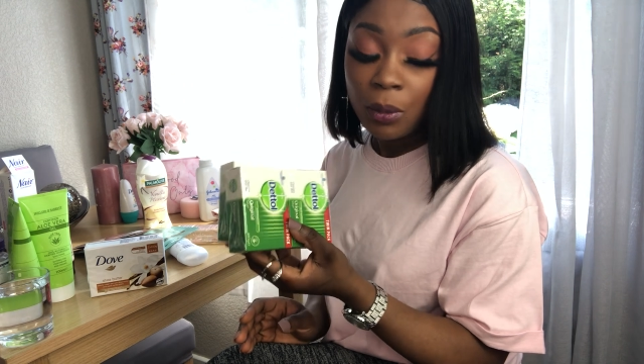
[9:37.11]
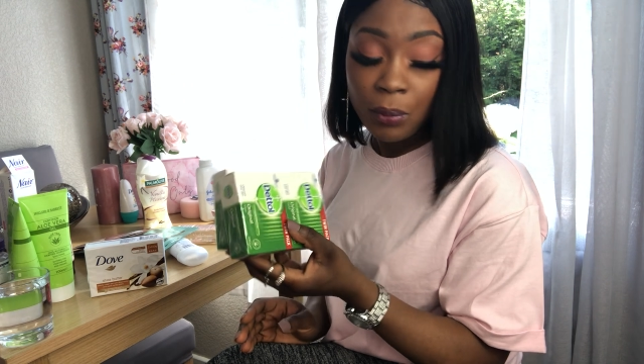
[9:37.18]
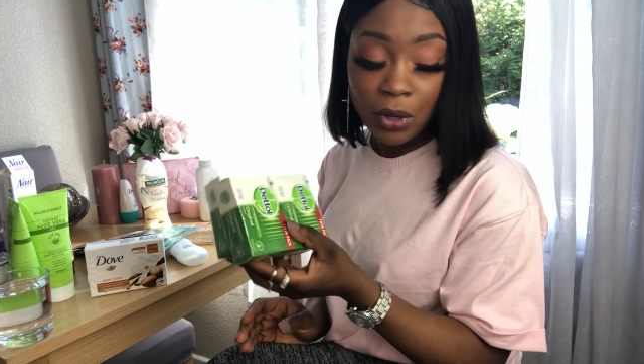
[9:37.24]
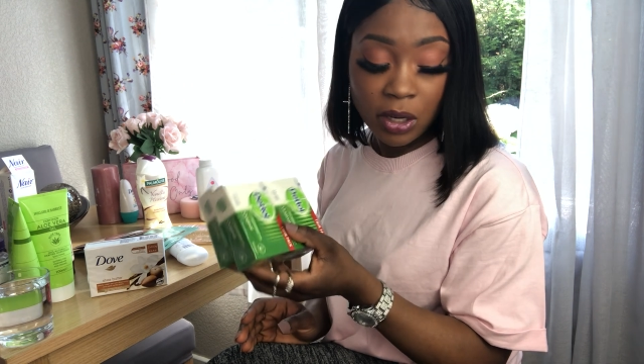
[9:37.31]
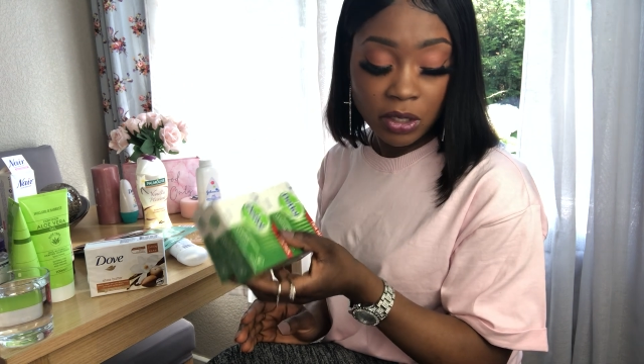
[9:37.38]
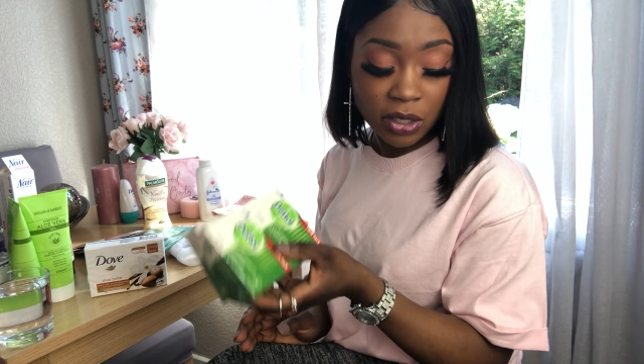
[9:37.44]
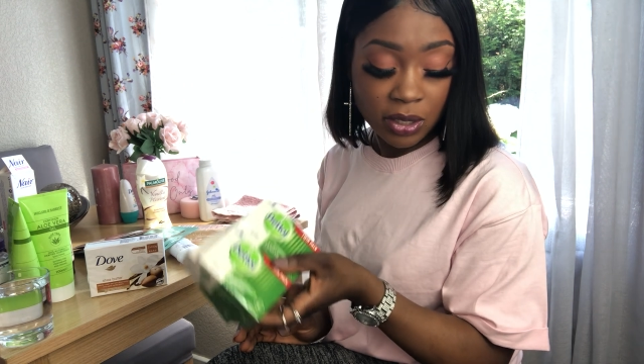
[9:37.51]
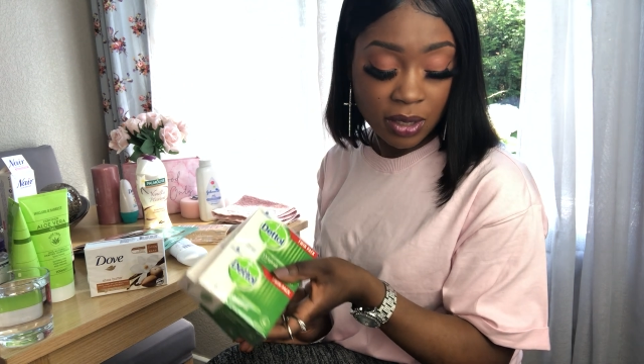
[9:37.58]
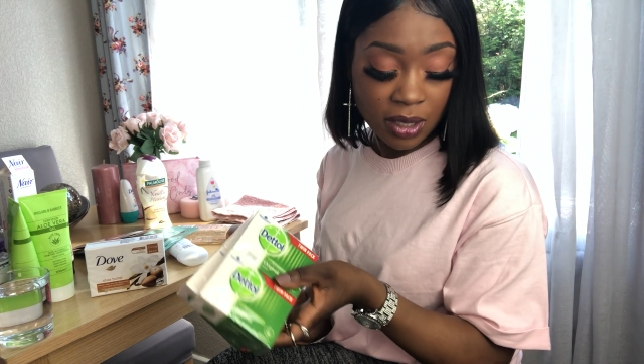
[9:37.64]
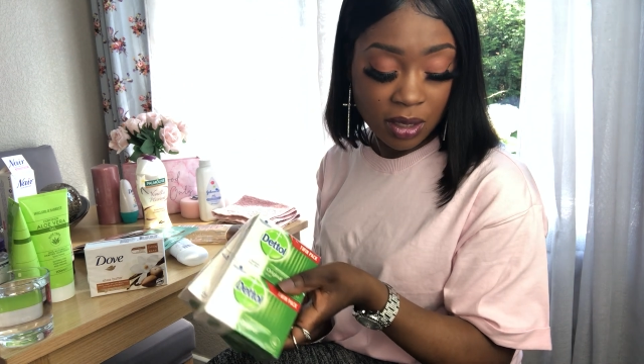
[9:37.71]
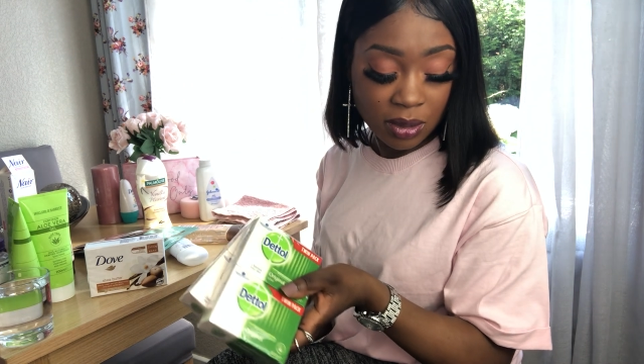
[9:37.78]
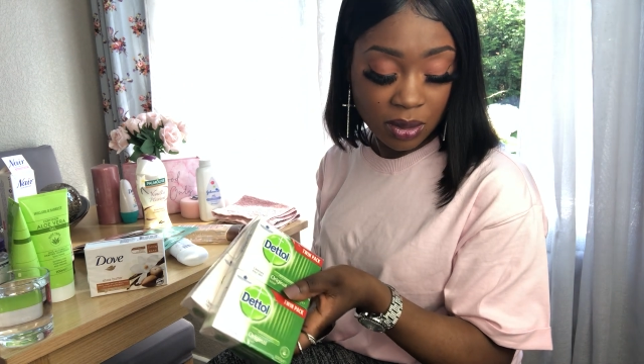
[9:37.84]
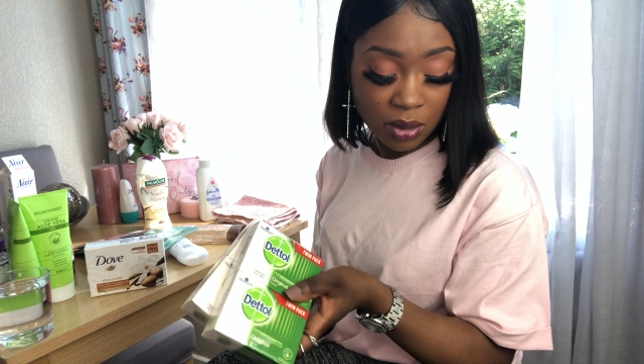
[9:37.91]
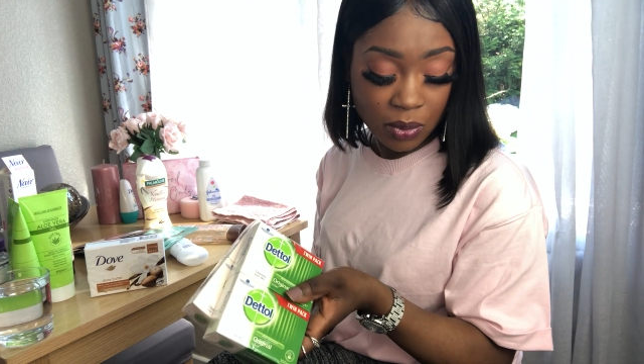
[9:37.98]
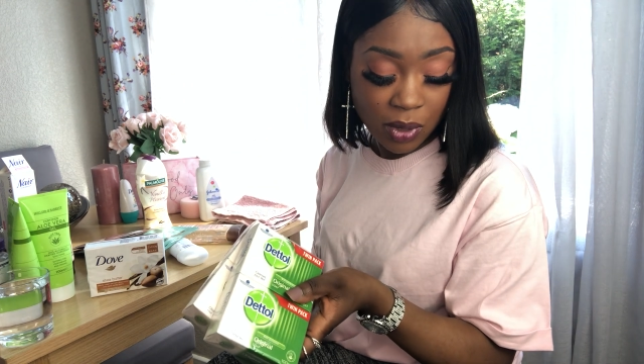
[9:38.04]
purchased
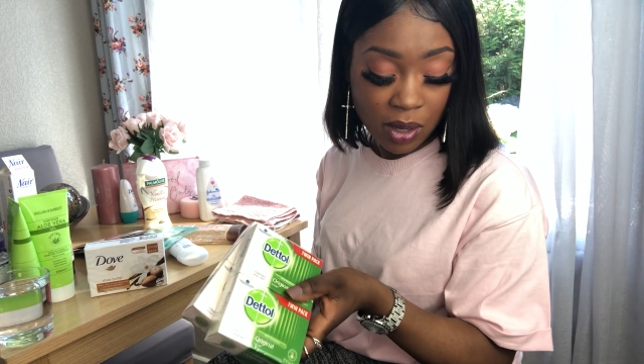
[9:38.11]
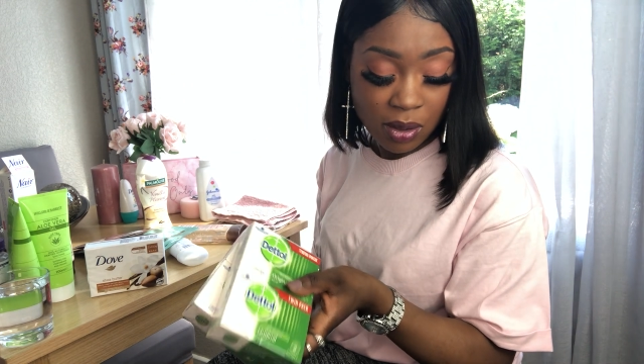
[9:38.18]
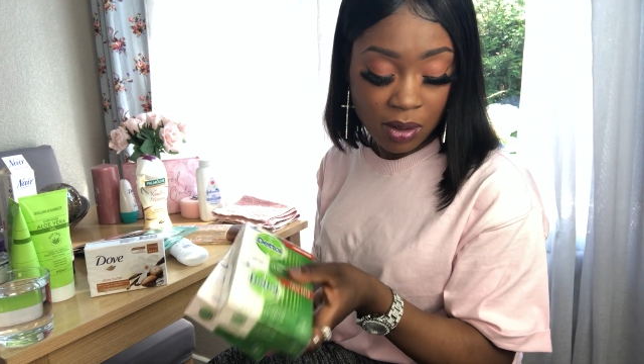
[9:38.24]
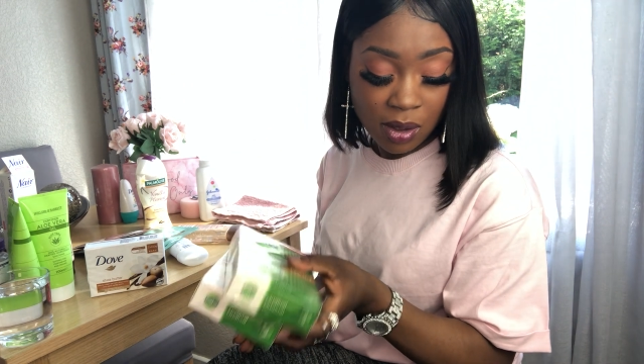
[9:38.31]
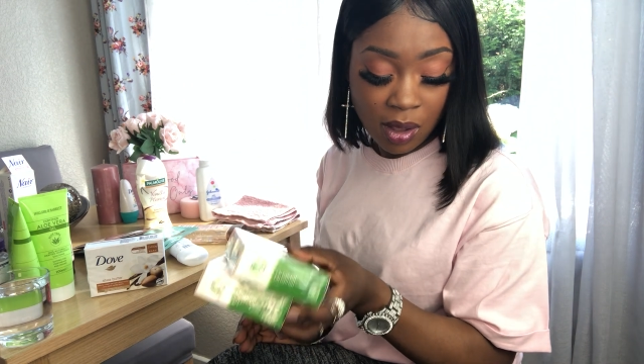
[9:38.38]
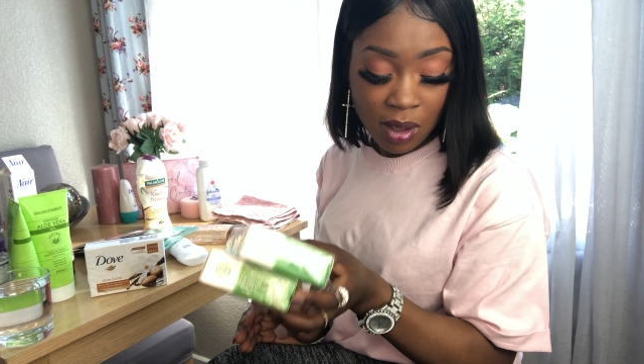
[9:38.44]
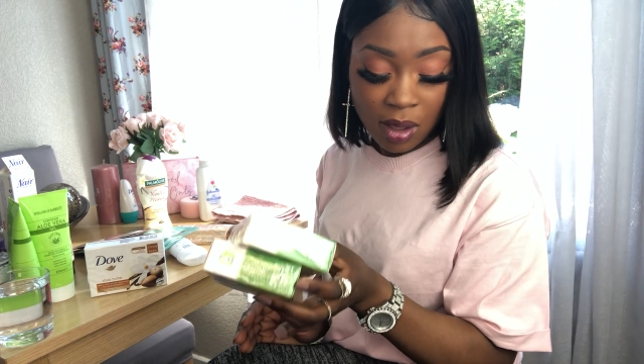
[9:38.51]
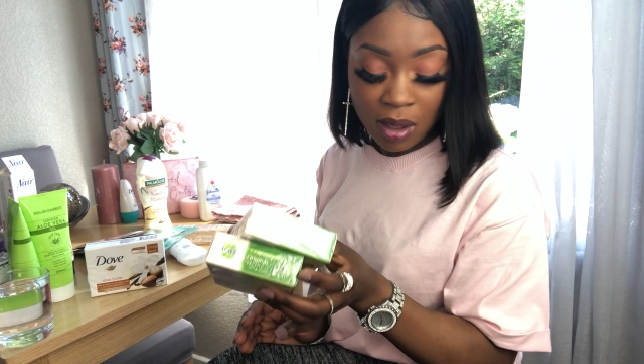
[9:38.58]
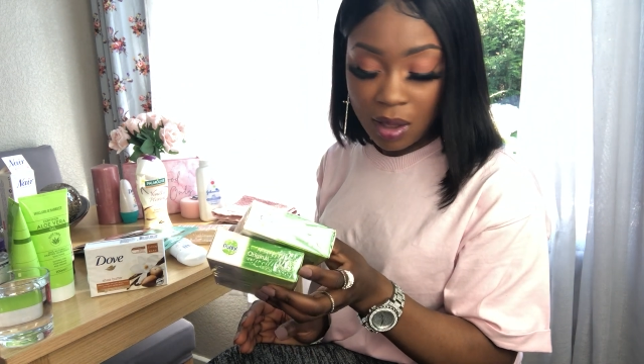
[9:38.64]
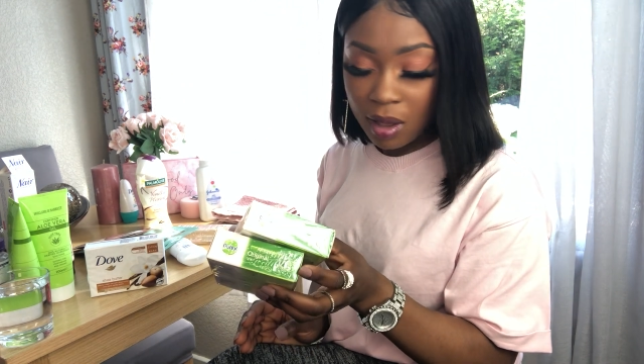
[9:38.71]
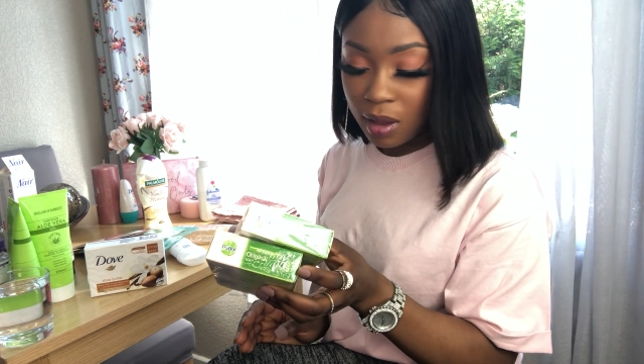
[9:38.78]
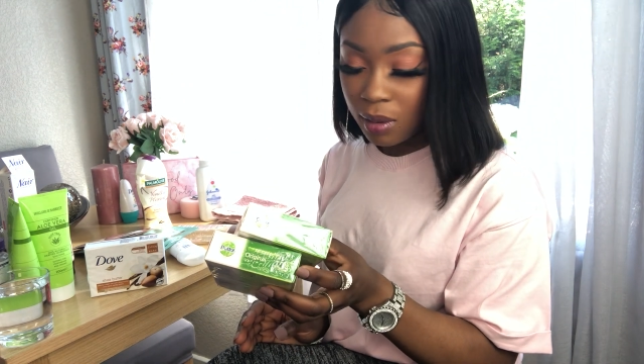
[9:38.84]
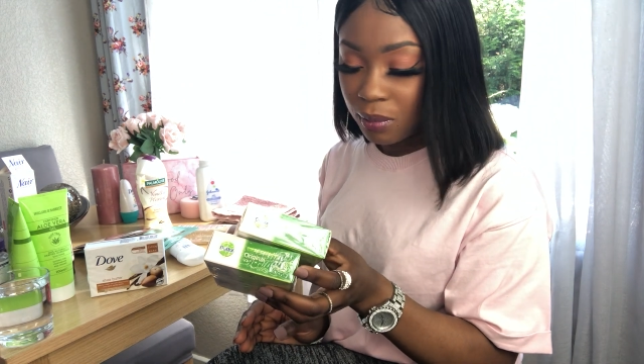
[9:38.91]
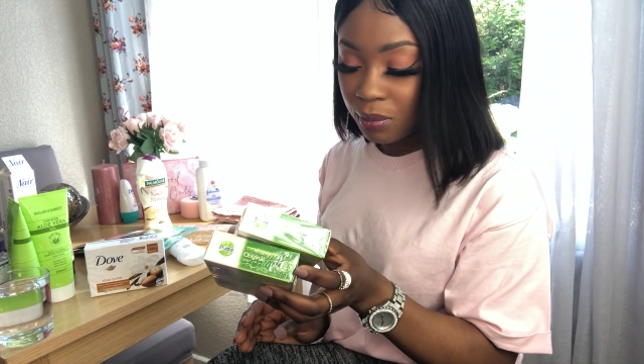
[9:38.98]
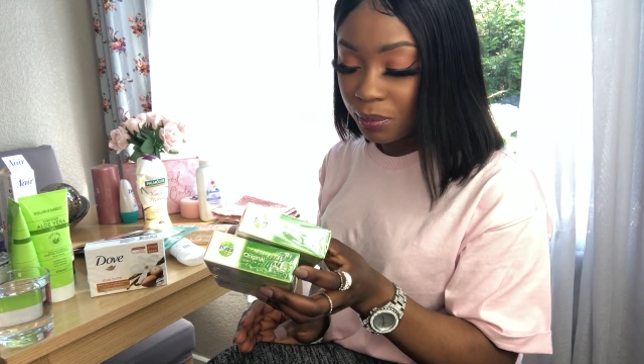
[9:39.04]
these as well.
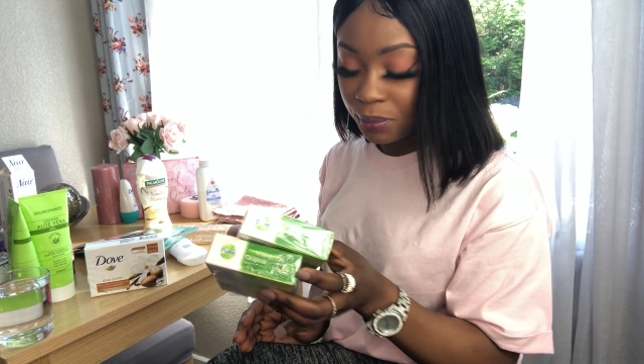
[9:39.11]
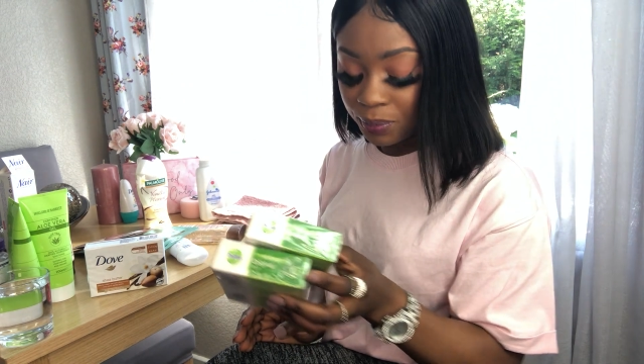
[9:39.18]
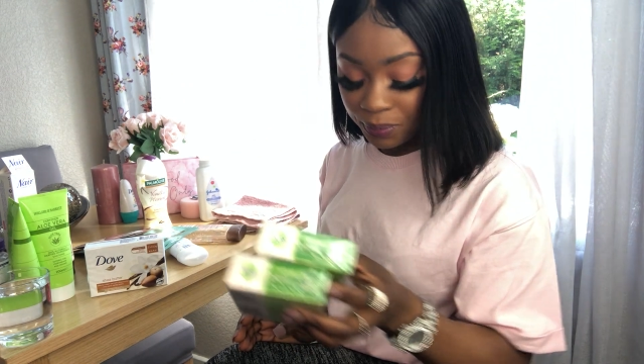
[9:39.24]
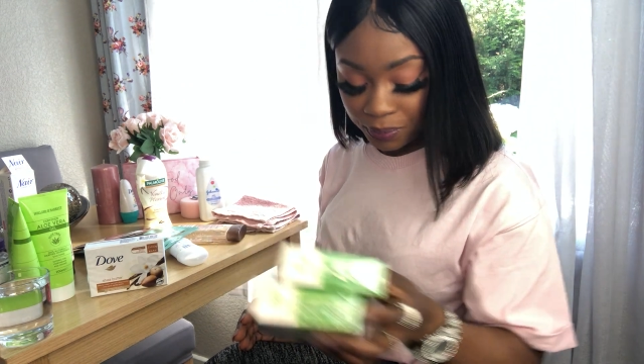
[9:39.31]
Um,